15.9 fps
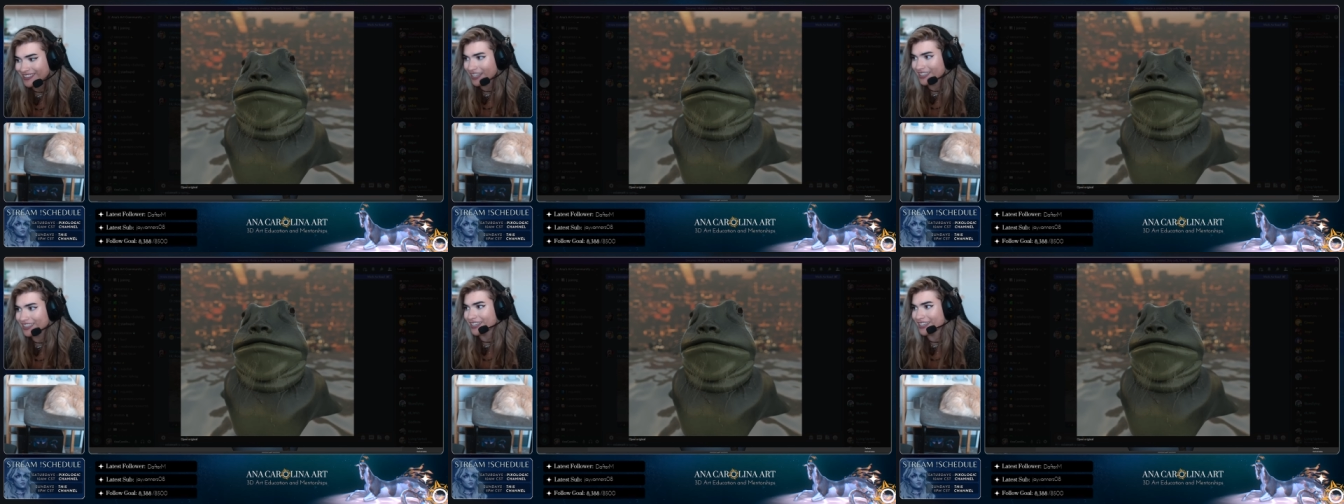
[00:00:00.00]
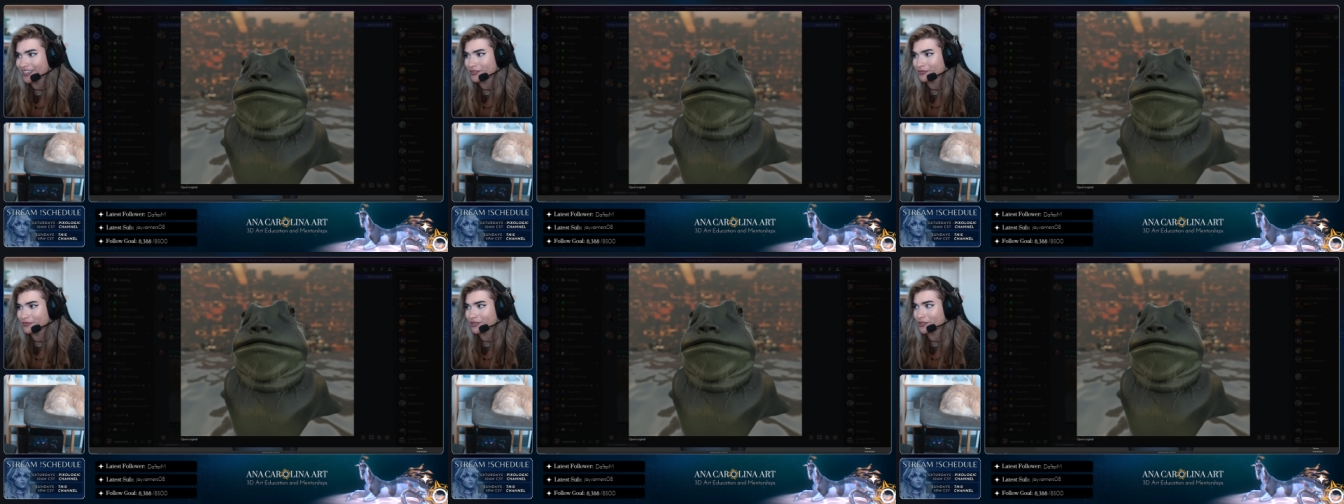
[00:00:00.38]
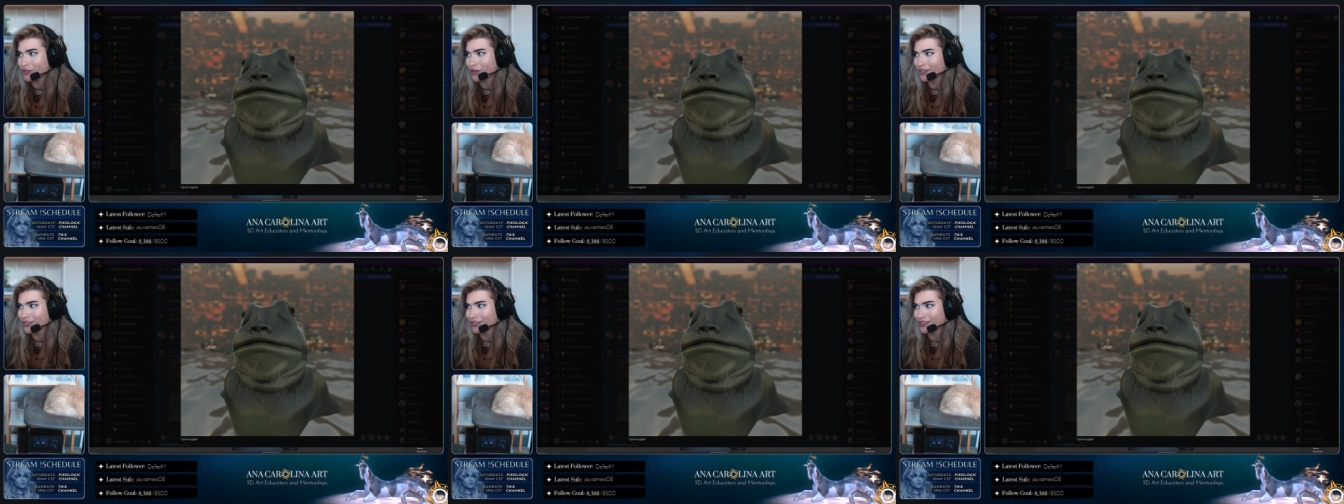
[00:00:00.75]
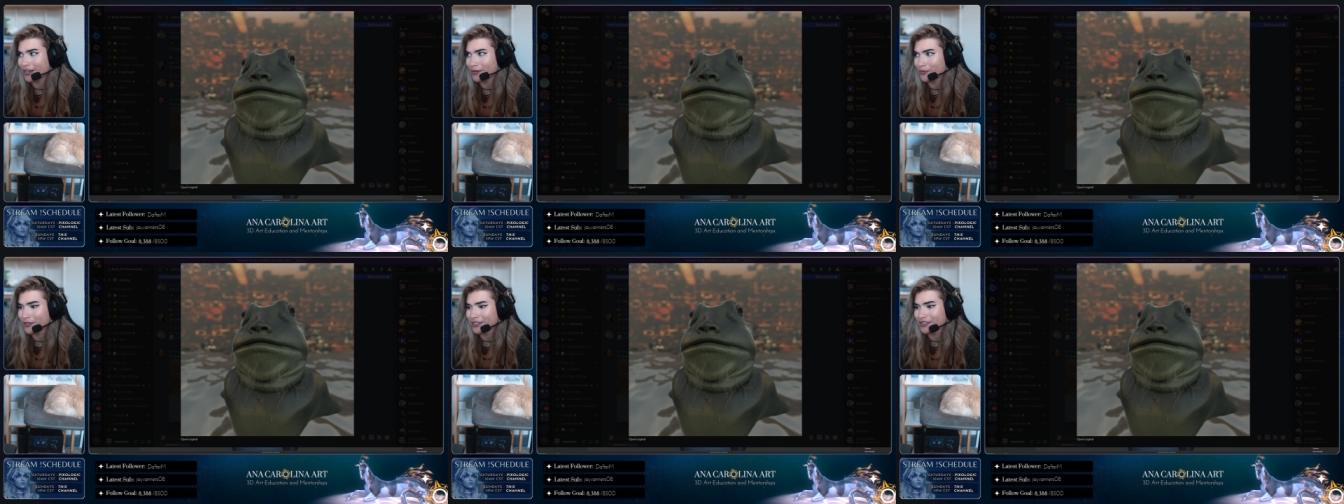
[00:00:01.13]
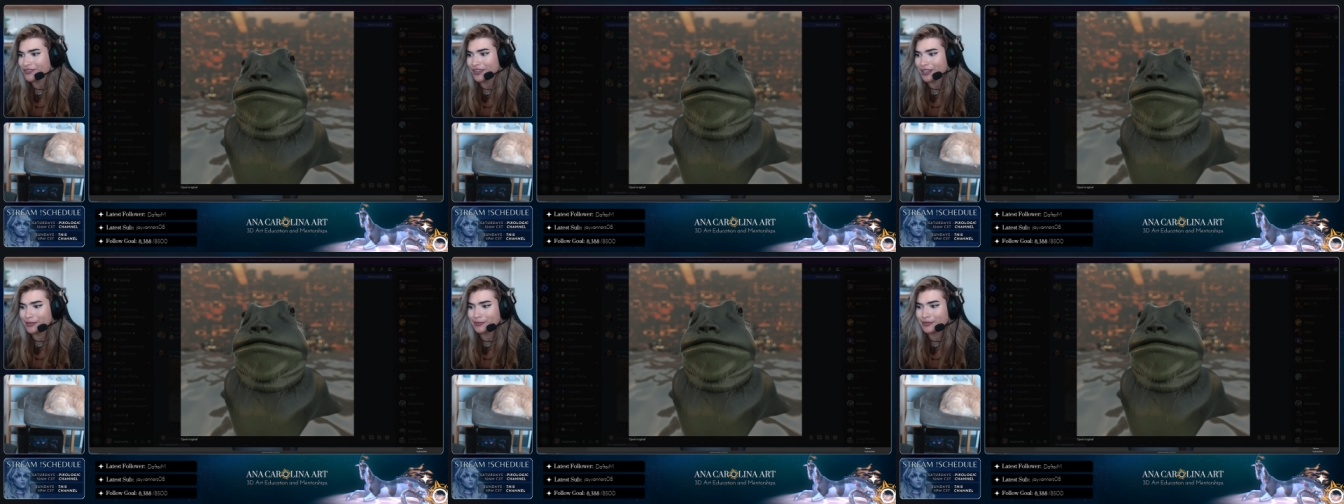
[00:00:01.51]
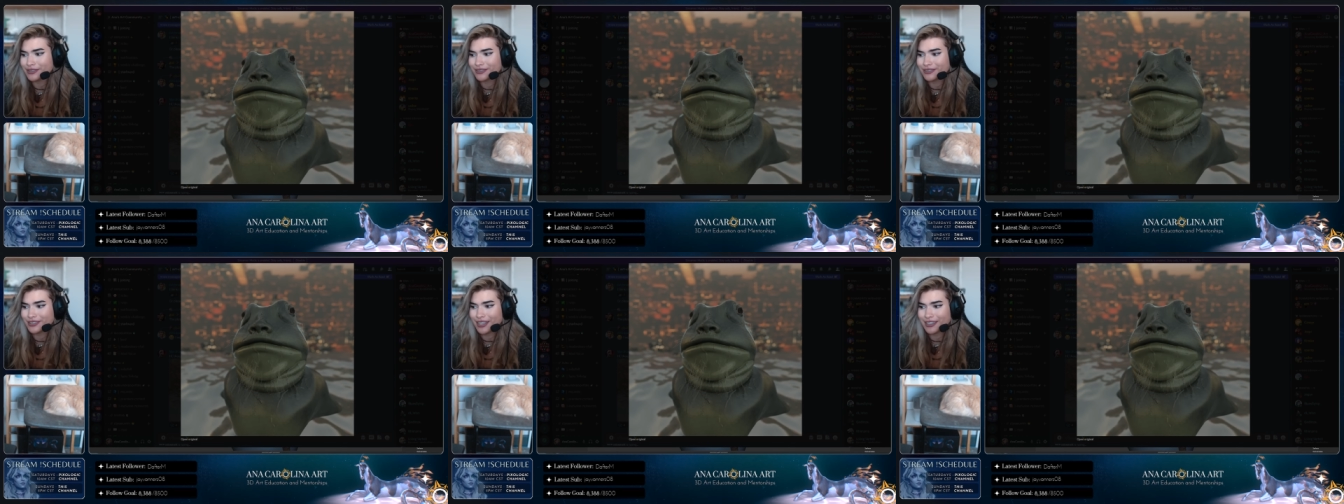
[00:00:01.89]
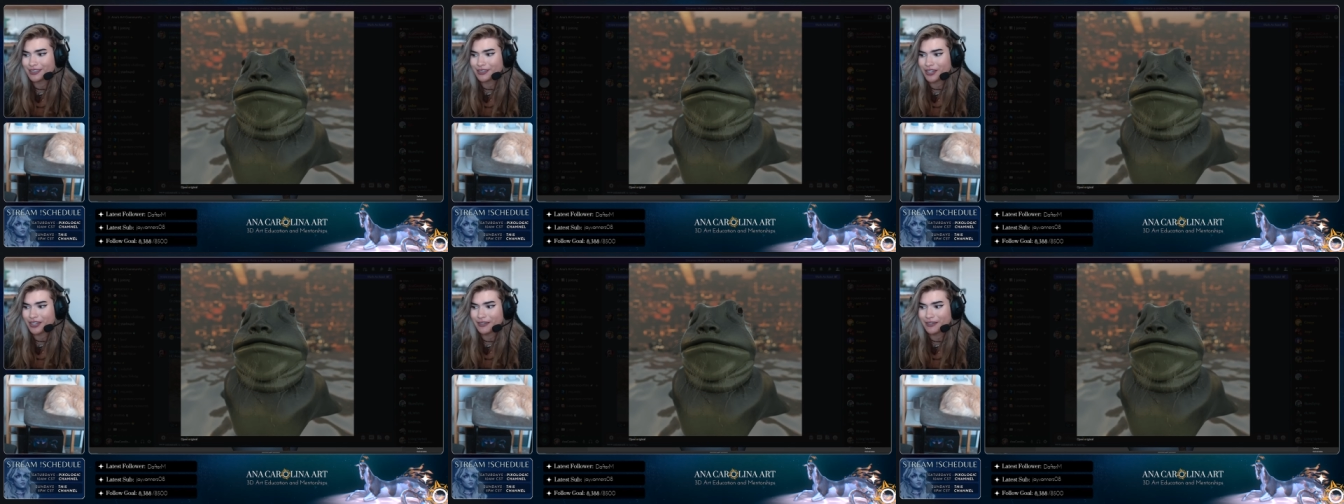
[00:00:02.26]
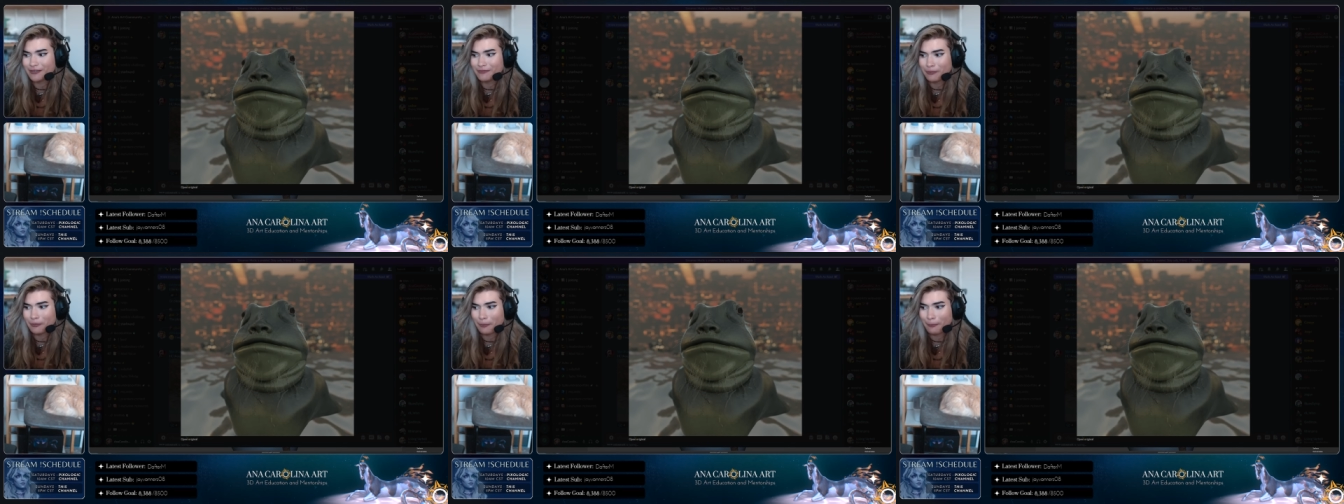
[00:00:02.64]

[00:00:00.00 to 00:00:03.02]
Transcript: It's got like strong Star Wars vibes. Do you guys agree?